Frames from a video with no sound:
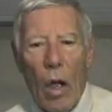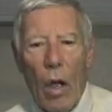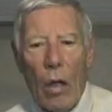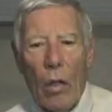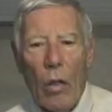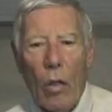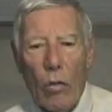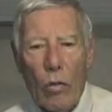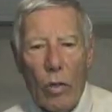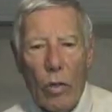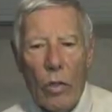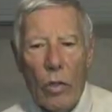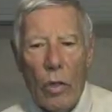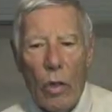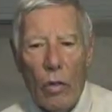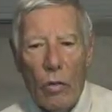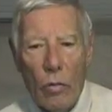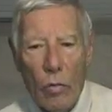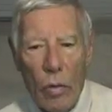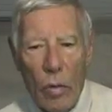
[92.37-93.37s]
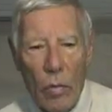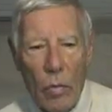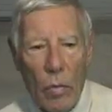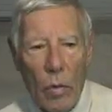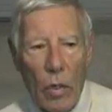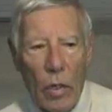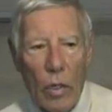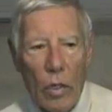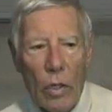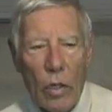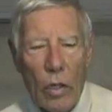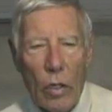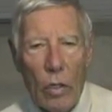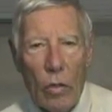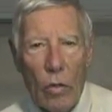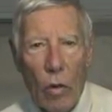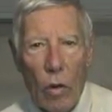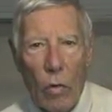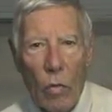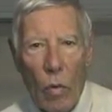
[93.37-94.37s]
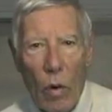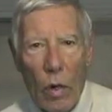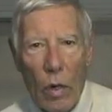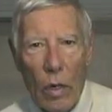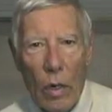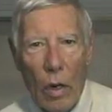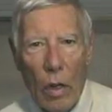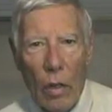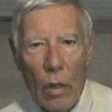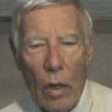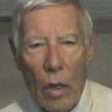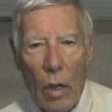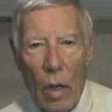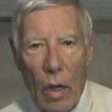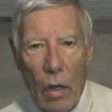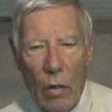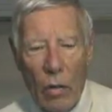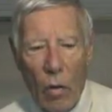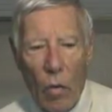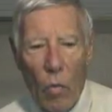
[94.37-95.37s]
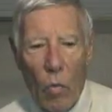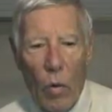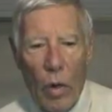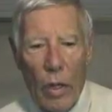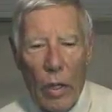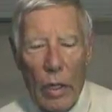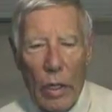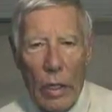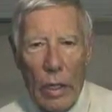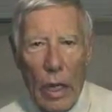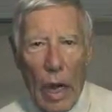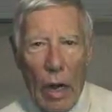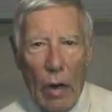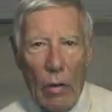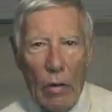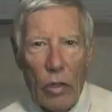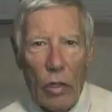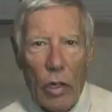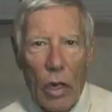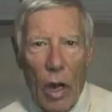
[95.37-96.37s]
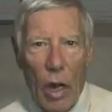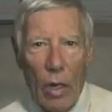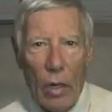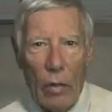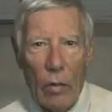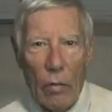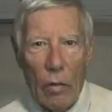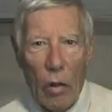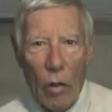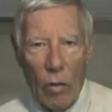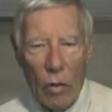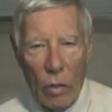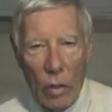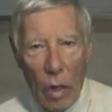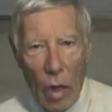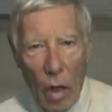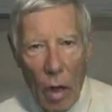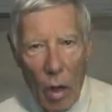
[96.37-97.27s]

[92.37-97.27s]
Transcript: "clothe yourselves with humility toward one another." Don't wear the garish kind of clothing.